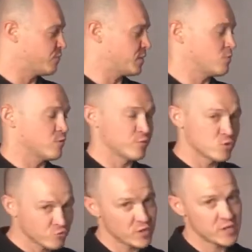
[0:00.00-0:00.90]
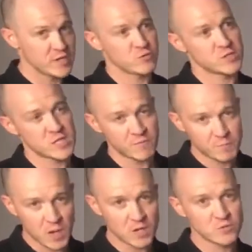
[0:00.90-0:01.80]
be with a grid or a set of
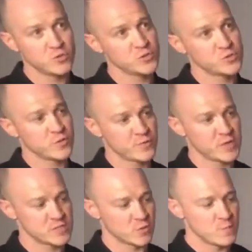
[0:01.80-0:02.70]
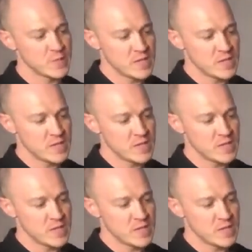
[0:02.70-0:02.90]
barn doors or a Fresnel.